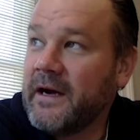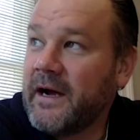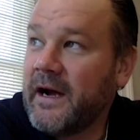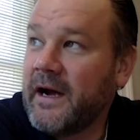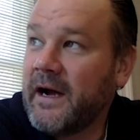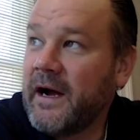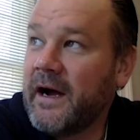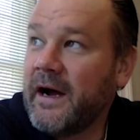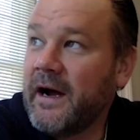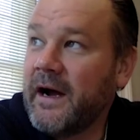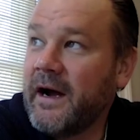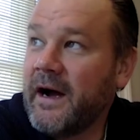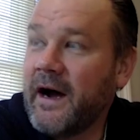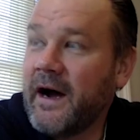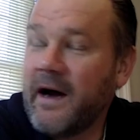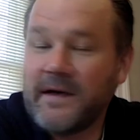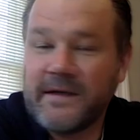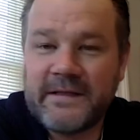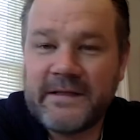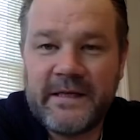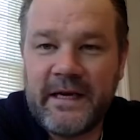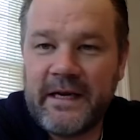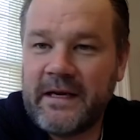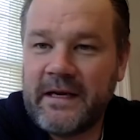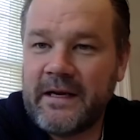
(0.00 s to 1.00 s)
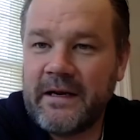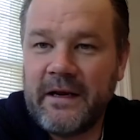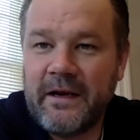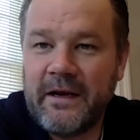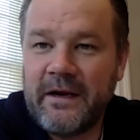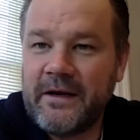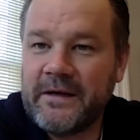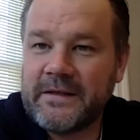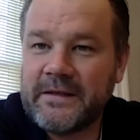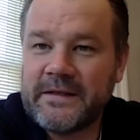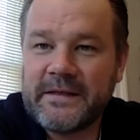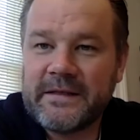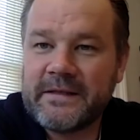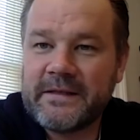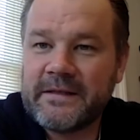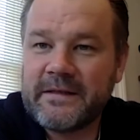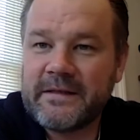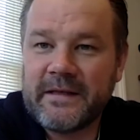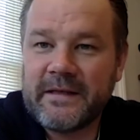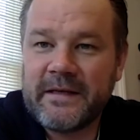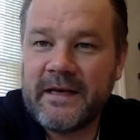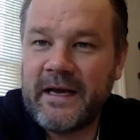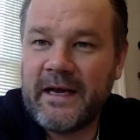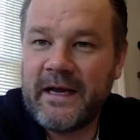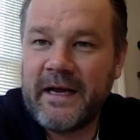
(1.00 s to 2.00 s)
uh, articulate,
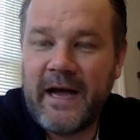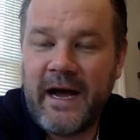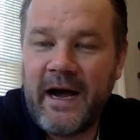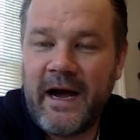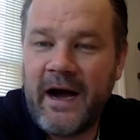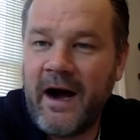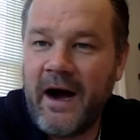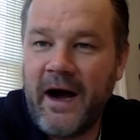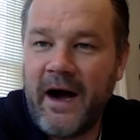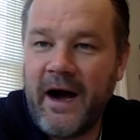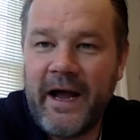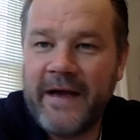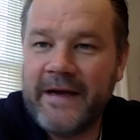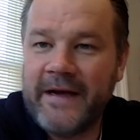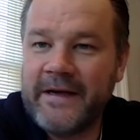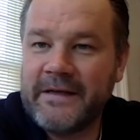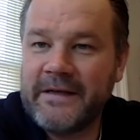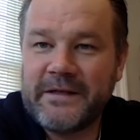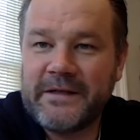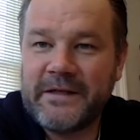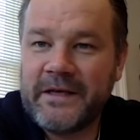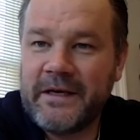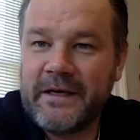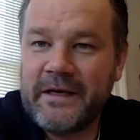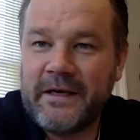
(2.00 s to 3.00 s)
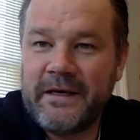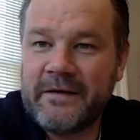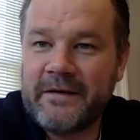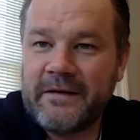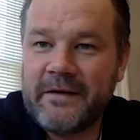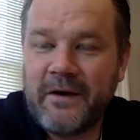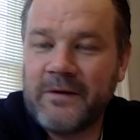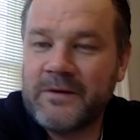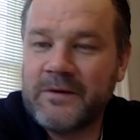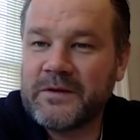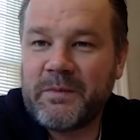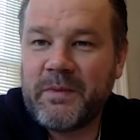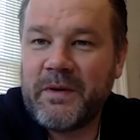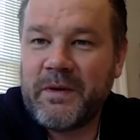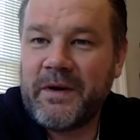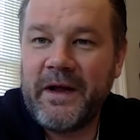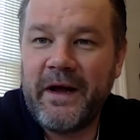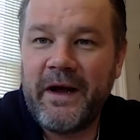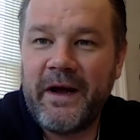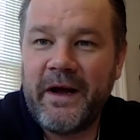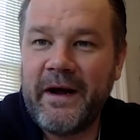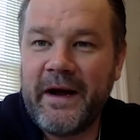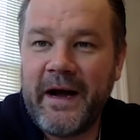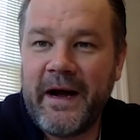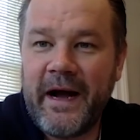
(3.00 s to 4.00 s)
high energy
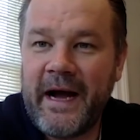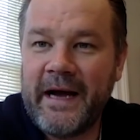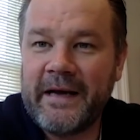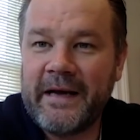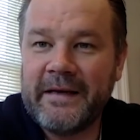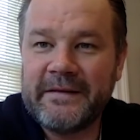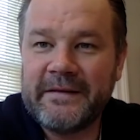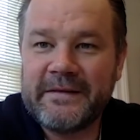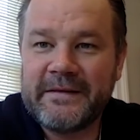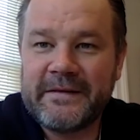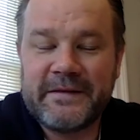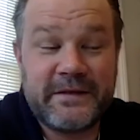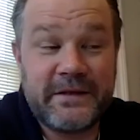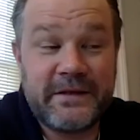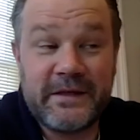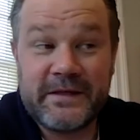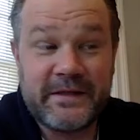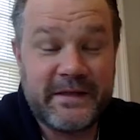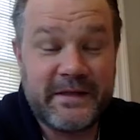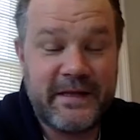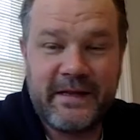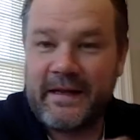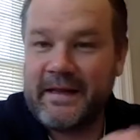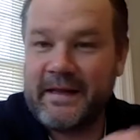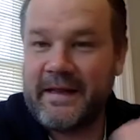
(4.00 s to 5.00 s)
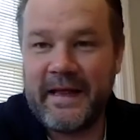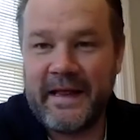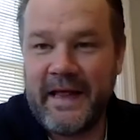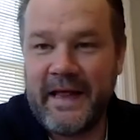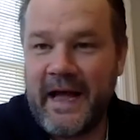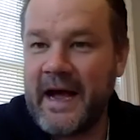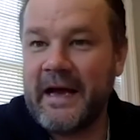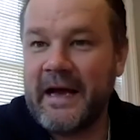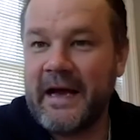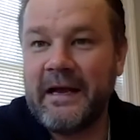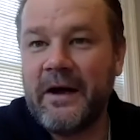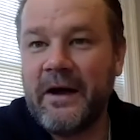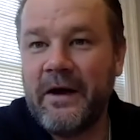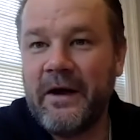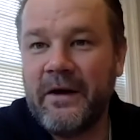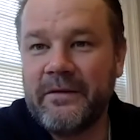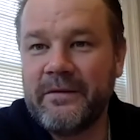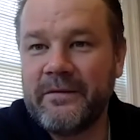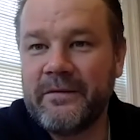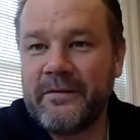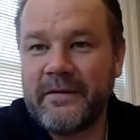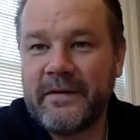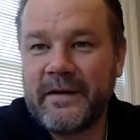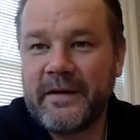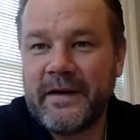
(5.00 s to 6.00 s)
entrepreneur. And just that
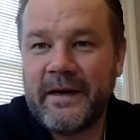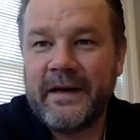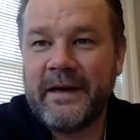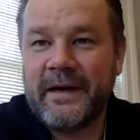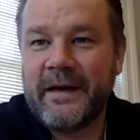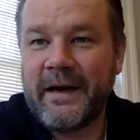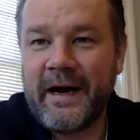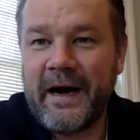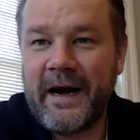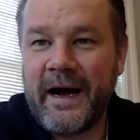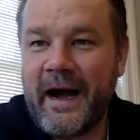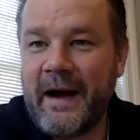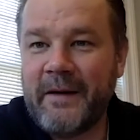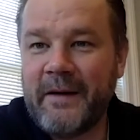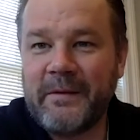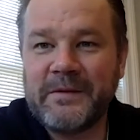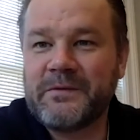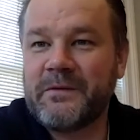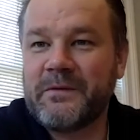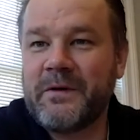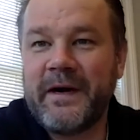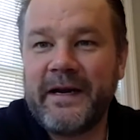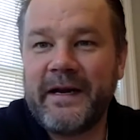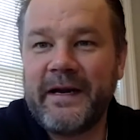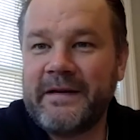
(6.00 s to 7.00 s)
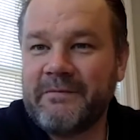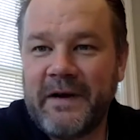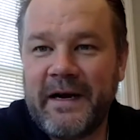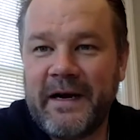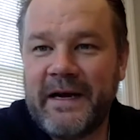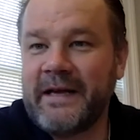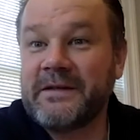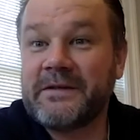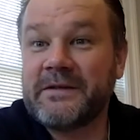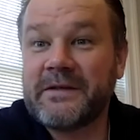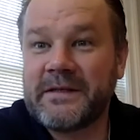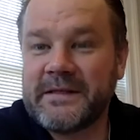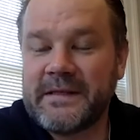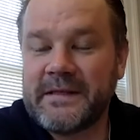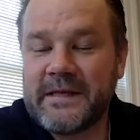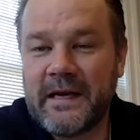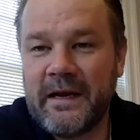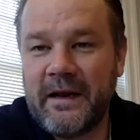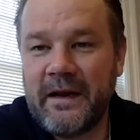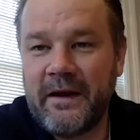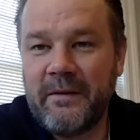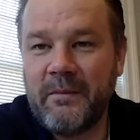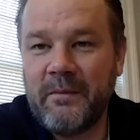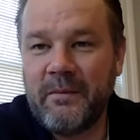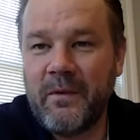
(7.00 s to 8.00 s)
alone, I was really, really interested to
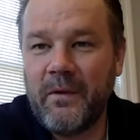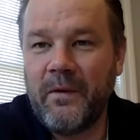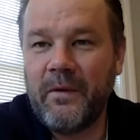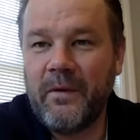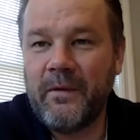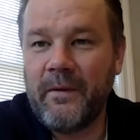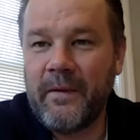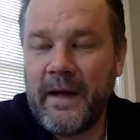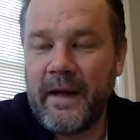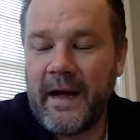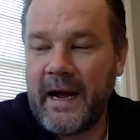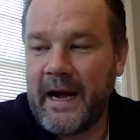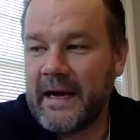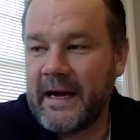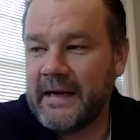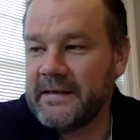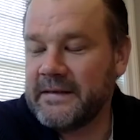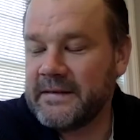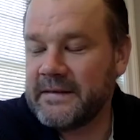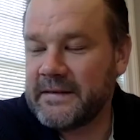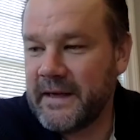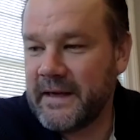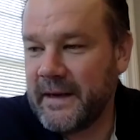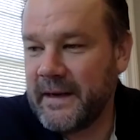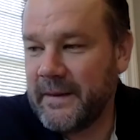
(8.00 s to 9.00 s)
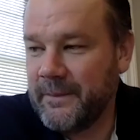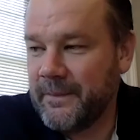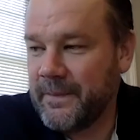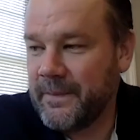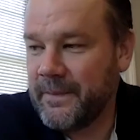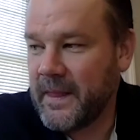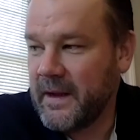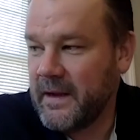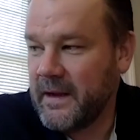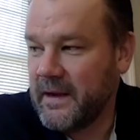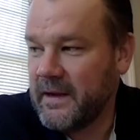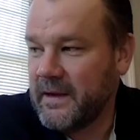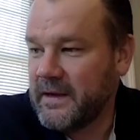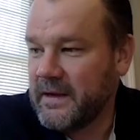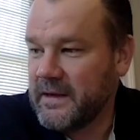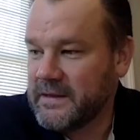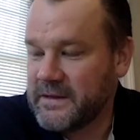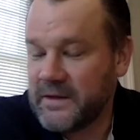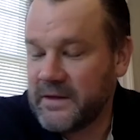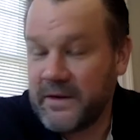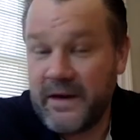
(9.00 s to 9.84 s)
learn more. And um, so,